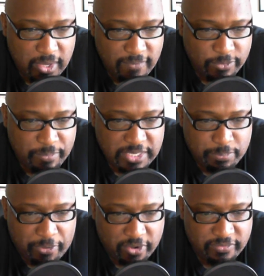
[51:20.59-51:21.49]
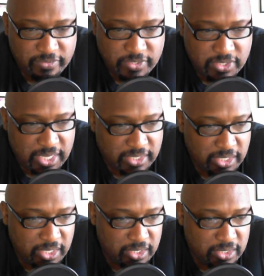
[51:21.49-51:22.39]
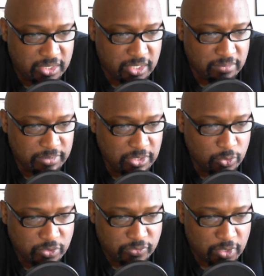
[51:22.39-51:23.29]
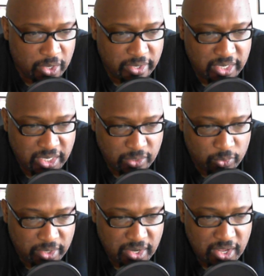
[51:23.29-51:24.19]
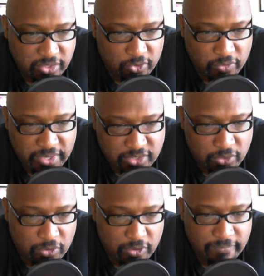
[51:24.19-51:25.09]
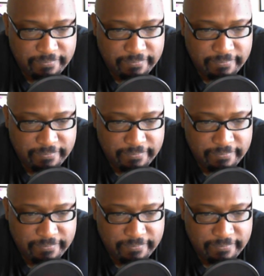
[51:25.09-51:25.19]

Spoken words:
The best part of this technique can be used on anyone. The girl next door.